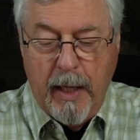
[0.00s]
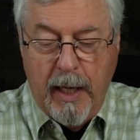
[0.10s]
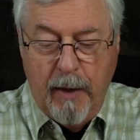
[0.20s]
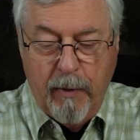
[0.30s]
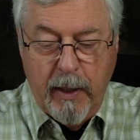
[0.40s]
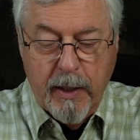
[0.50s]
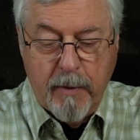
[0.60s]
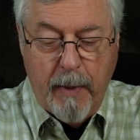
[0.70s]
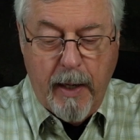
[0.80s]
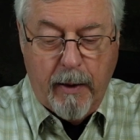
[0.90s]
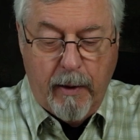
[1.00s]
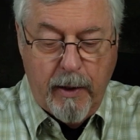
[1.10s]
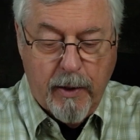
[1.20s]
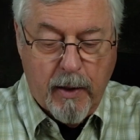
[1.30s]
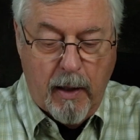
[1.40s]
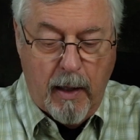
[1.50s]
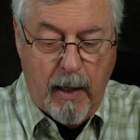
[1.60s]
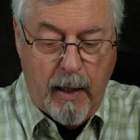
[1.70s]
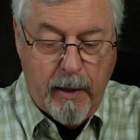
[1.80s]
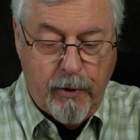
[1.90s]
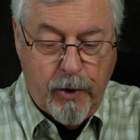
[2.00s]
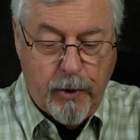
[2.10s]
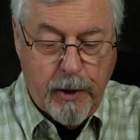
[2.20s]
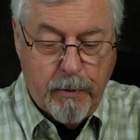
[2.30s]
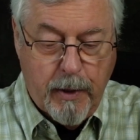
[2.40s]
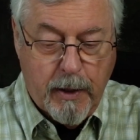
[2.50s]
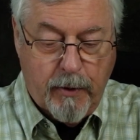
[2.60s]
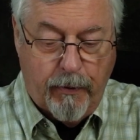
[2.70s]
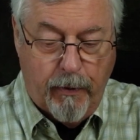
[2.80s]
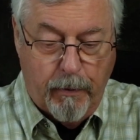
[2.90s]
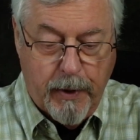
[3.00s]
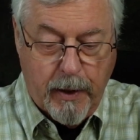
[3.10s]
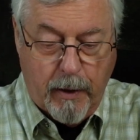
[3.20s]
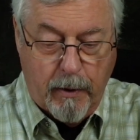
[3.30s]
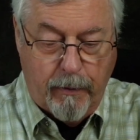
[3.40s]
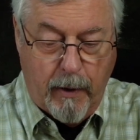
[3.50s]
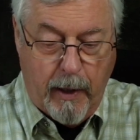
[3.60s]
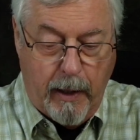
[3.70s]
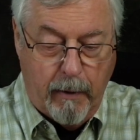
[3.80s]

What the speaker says: It really doesn't matter. There's a lot of choice with this particular fly.